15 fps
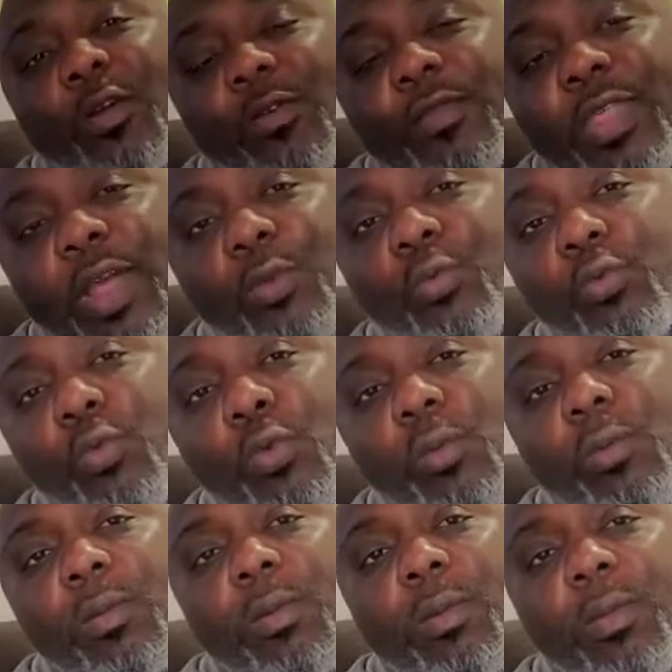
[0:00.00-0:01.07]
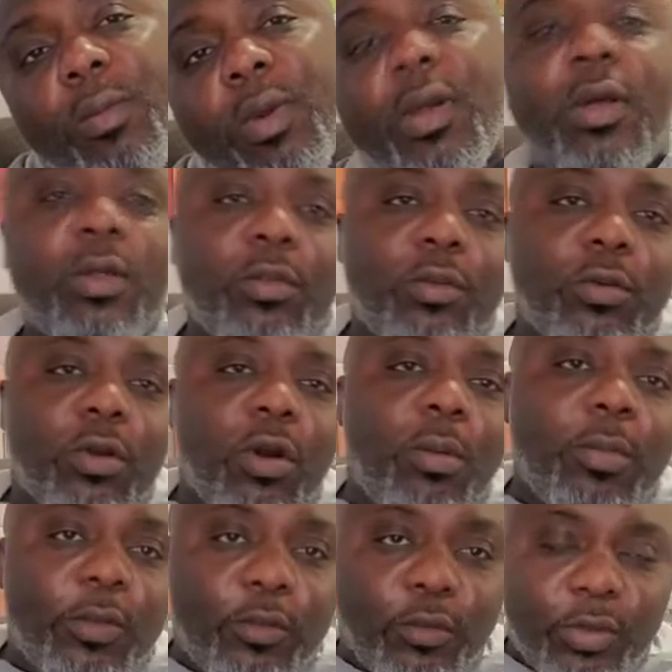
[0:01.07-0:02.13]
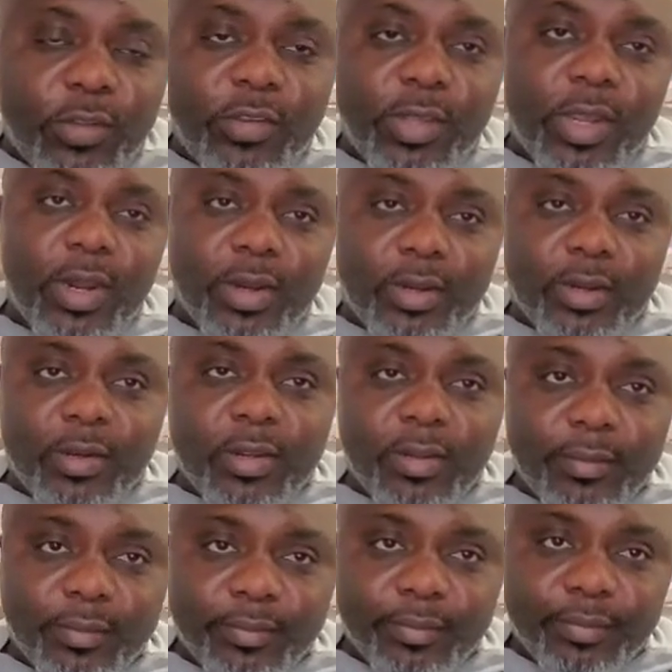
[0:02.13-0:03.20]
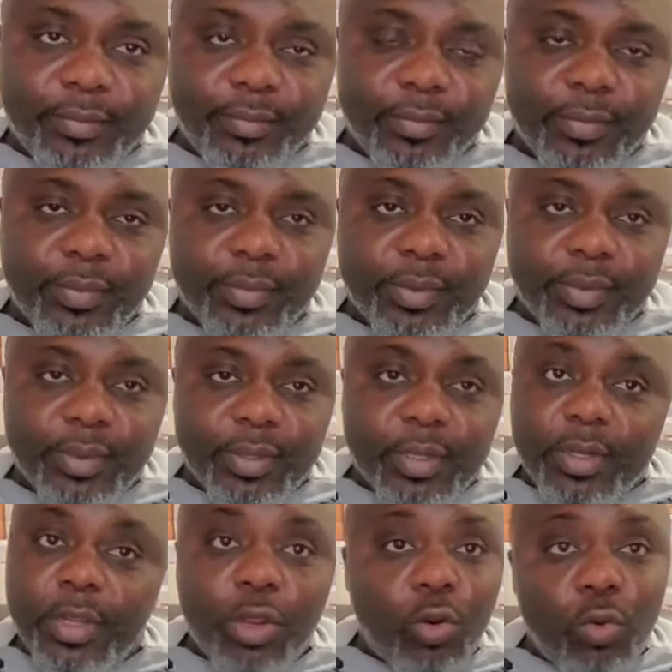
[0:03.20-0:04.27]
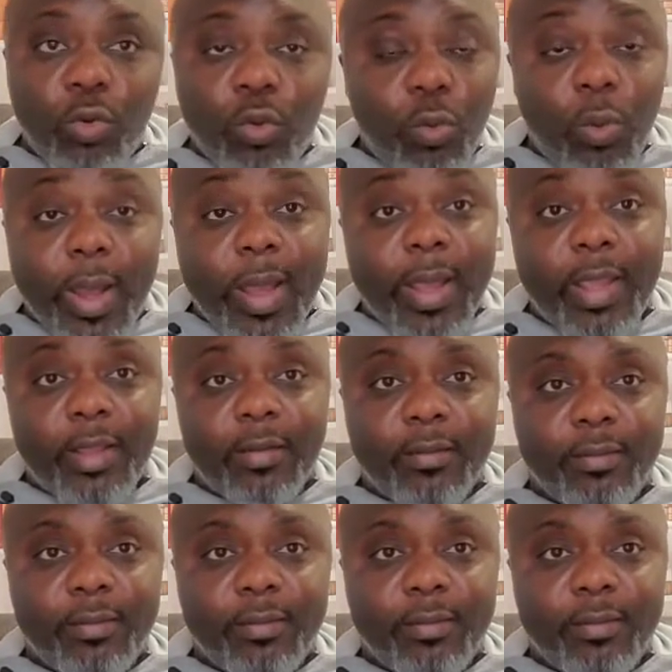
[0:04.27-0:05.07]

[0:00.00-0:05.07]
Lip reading: of that womb to come into this earth. They don't know why.